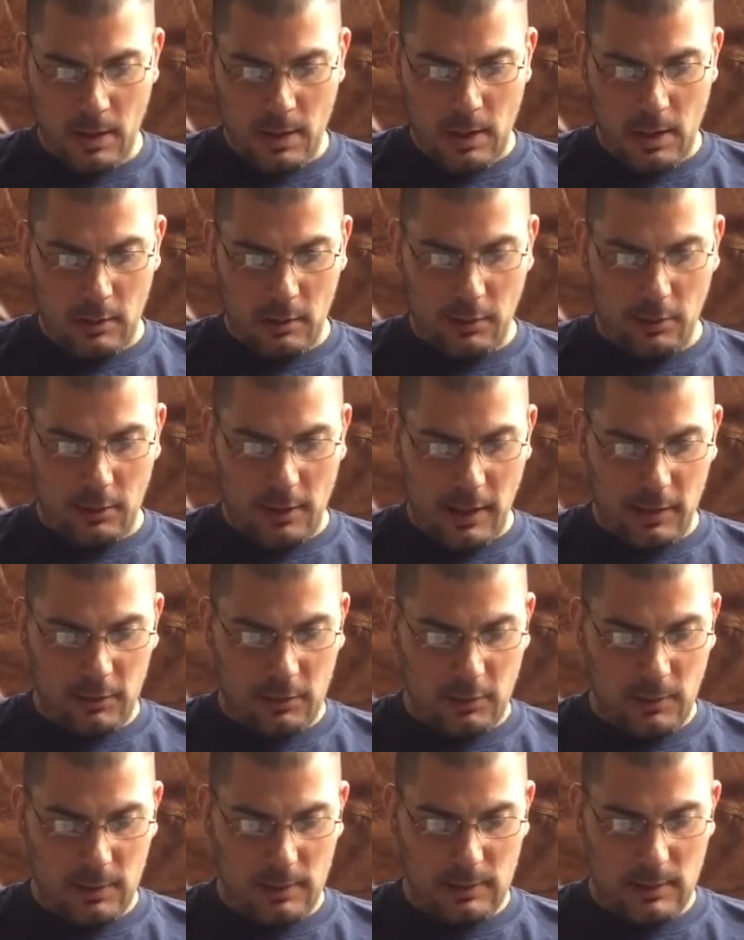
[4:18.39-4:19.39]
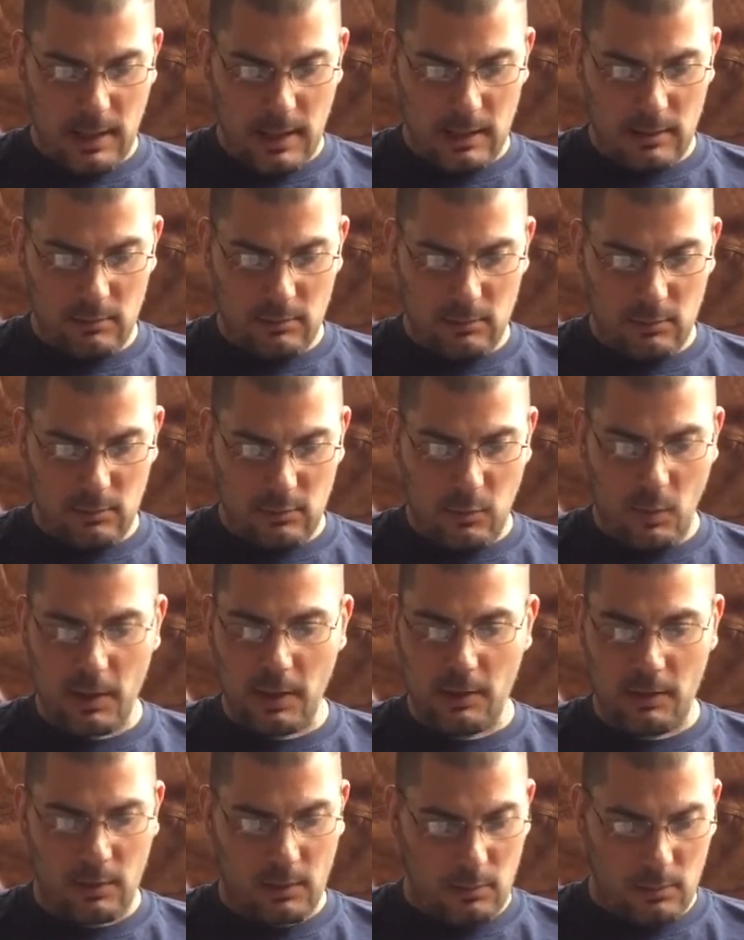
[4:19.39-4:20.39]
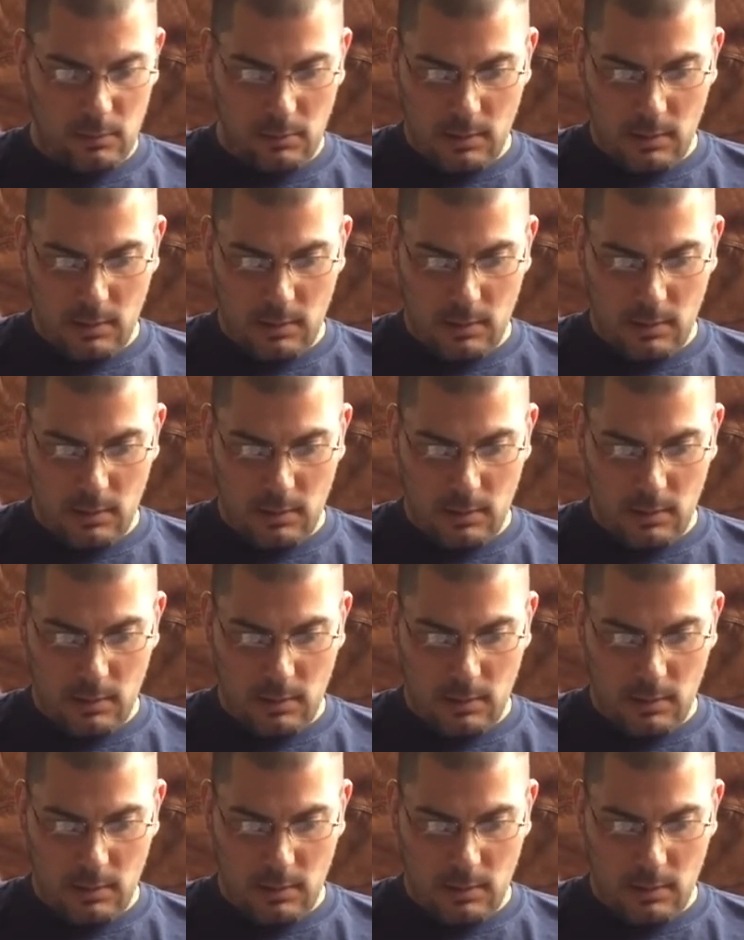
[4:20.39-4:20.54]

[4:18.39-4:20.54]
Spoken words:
Another next to it said 22.